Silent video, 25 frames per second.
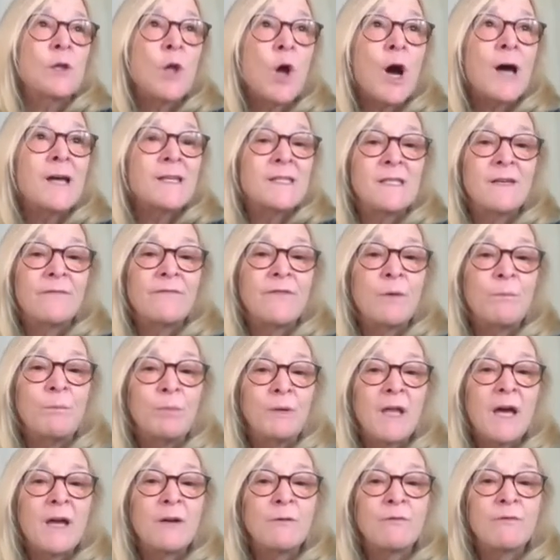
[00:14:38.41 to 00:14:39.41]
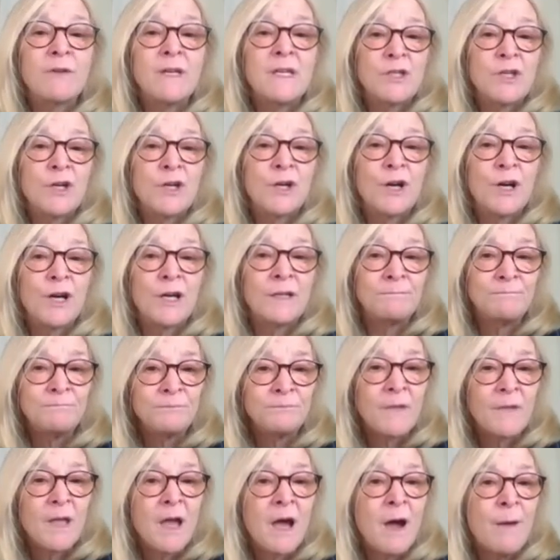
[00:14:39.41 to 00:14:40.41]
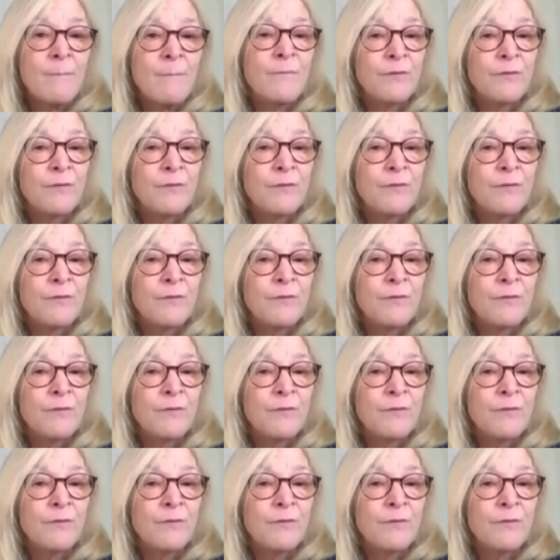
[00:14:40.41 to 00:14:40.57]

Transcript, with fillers: loss of a blood return um,